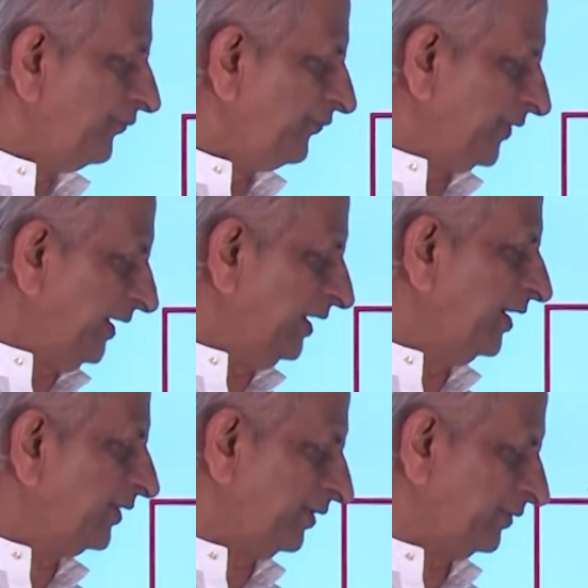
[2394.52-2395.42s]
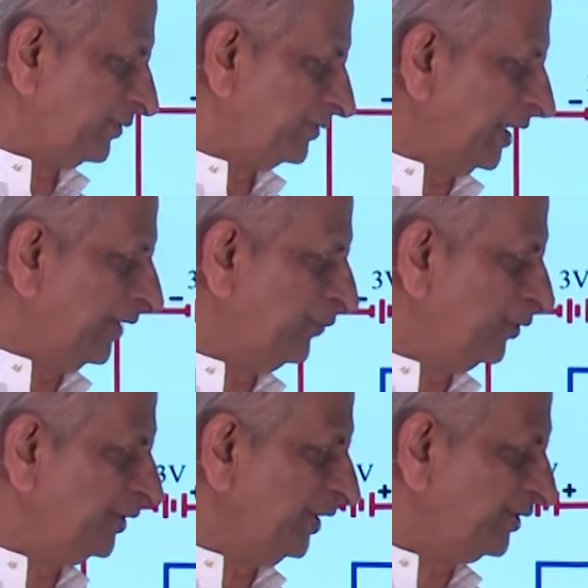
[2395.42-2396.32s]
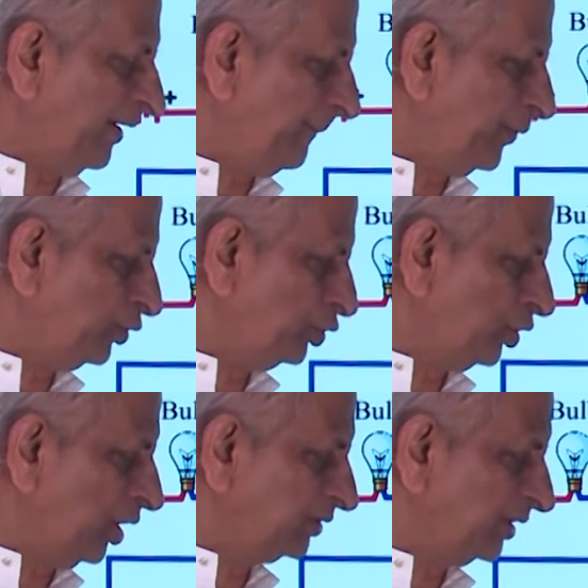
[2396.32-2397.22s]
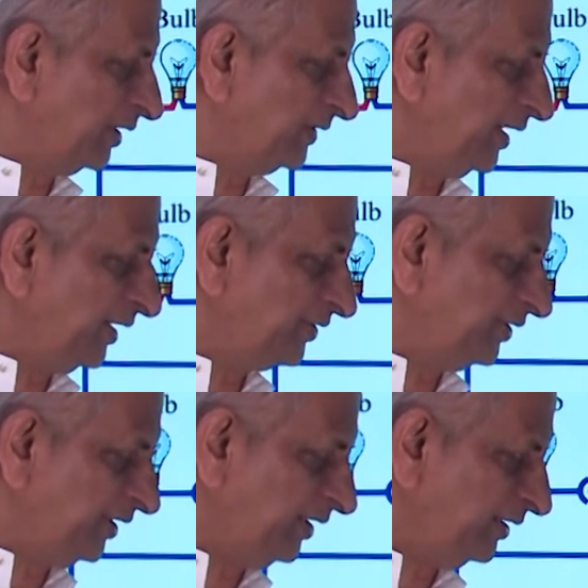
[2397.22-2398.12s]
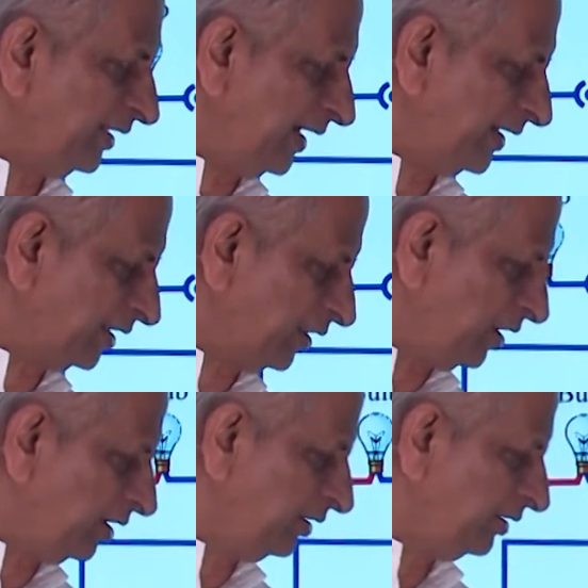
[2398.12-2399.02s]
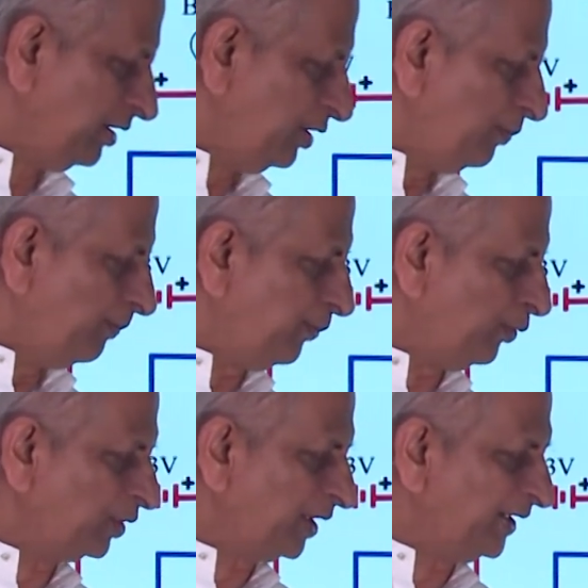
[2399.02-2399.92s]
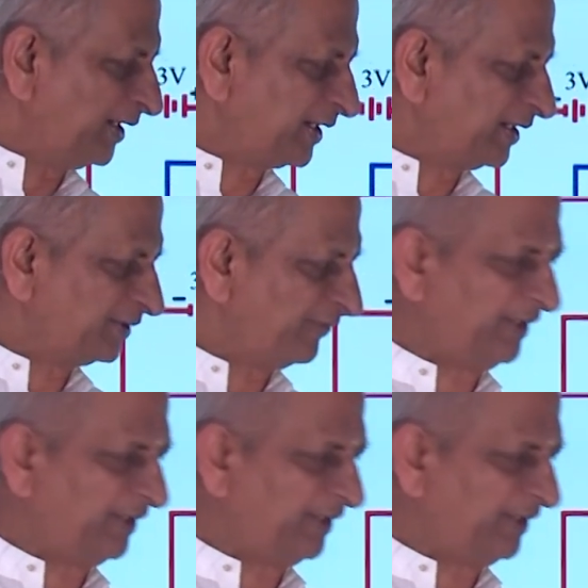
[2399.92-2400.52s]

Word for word: free electrons. Therefore, these compounds do not conduct electricity and are called poor conductors of